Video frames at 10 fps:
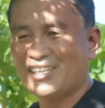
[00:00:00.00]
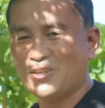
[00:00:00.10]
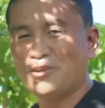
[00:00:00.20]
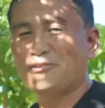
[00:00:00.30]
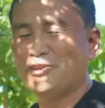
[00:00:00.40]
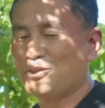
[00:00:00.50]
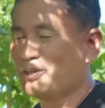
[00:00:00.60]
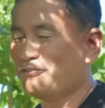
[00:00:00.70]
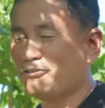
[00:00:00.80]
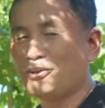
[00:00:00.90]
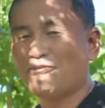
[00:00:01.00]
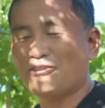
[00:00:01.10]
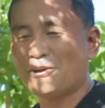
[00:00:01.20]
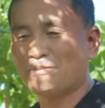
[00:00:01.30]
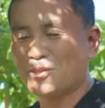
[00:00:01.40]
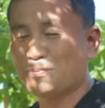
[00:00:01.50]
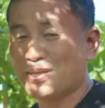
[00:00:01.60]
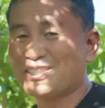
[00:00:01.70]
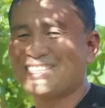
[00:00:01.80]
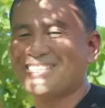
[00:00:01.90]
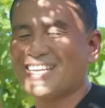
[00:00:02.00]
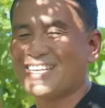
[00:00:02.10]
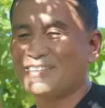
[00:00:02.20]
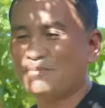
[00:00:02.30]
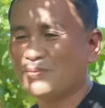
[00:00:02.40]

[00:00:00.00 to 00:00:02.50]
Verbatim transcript: you're, you're free from the pesticide.